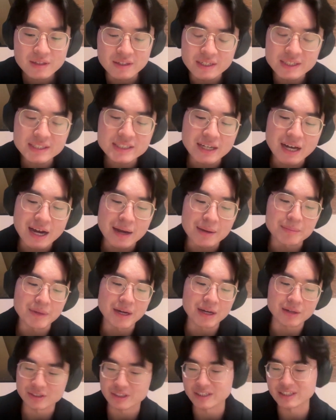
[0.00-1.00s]
This time
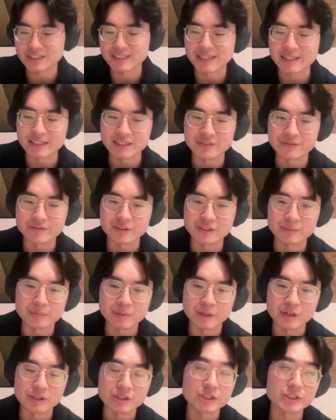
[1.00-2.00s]
I was gonna take a different
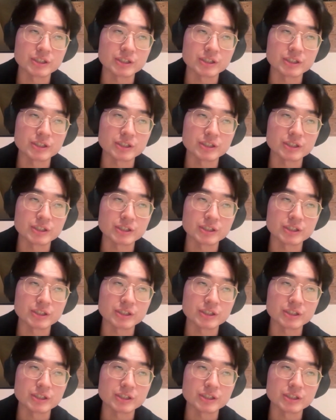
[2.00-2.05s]
approach.